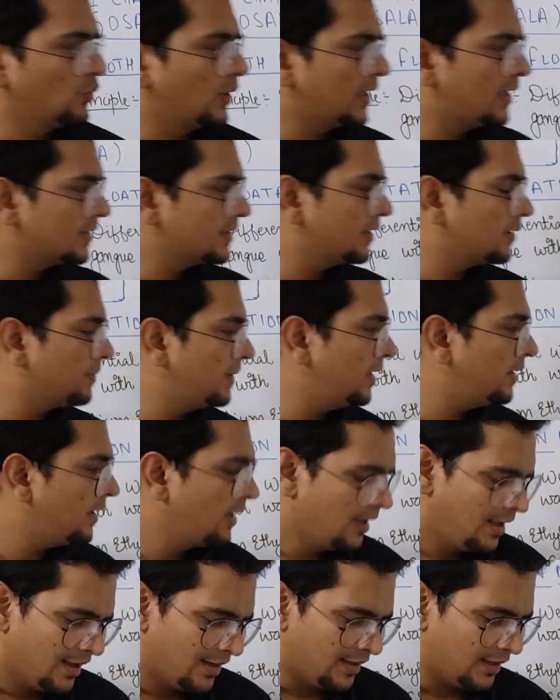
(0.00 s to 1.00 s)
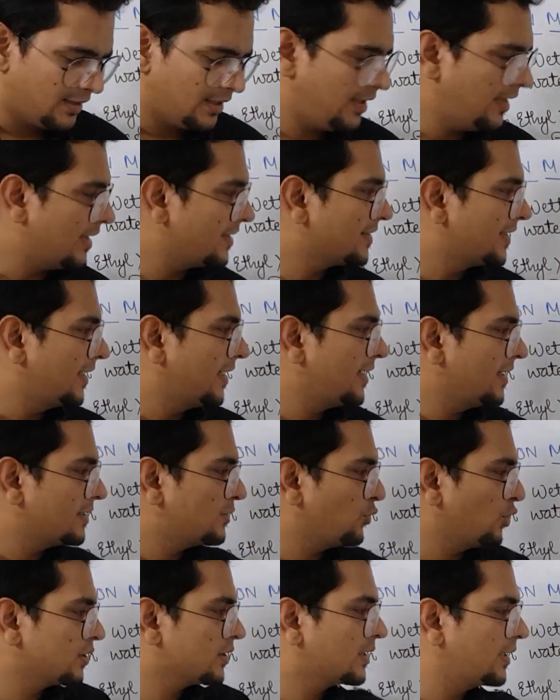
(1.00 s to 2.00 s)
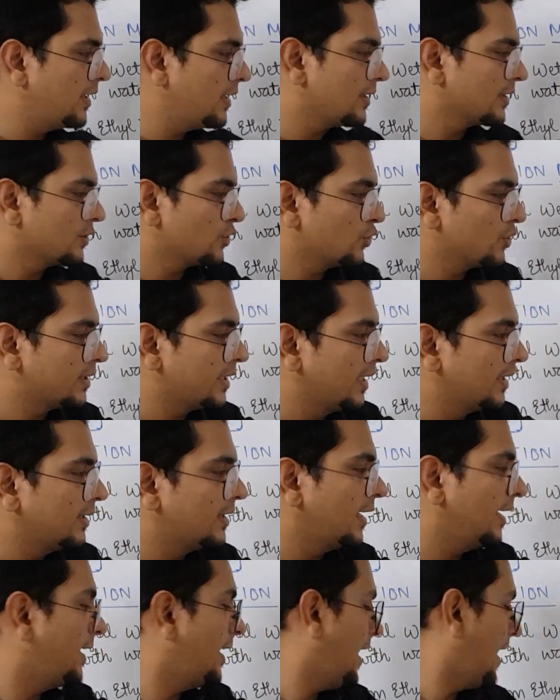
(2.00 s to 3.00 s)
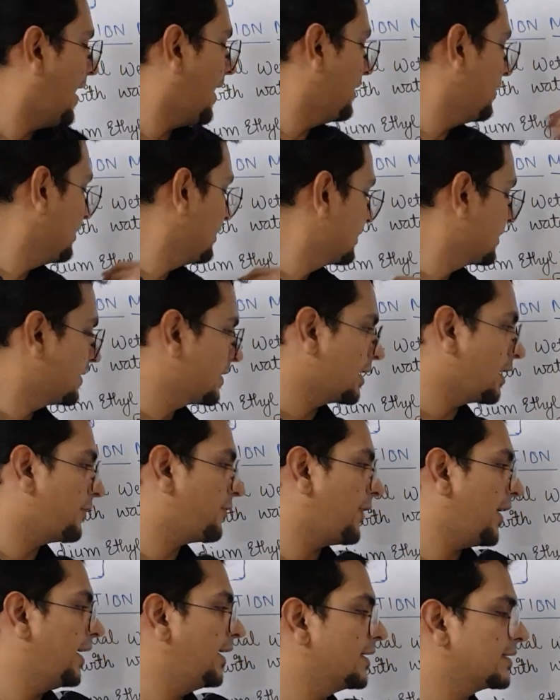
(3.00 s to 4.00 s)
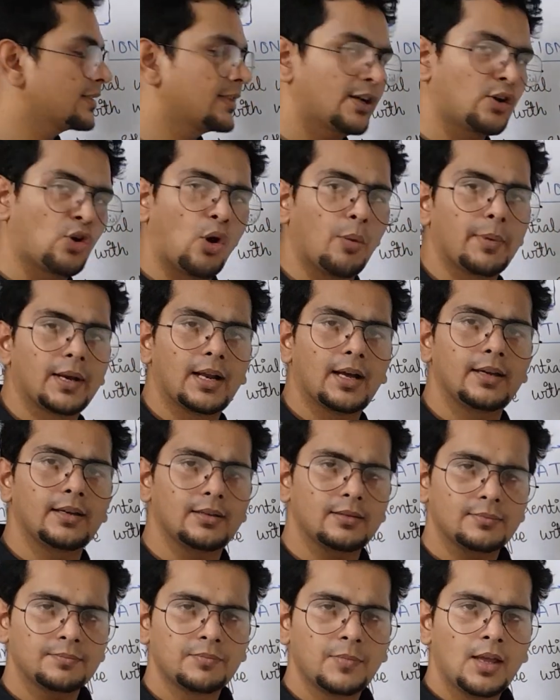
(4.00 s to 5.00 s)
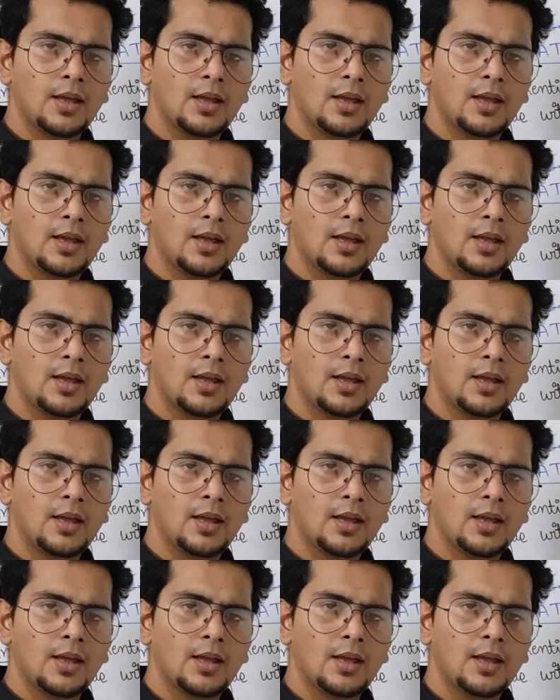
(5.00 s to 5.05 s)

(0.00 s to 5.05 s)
What does it mean? Nothing here. ZnS was there. So xanthate had sulfide as the common ion.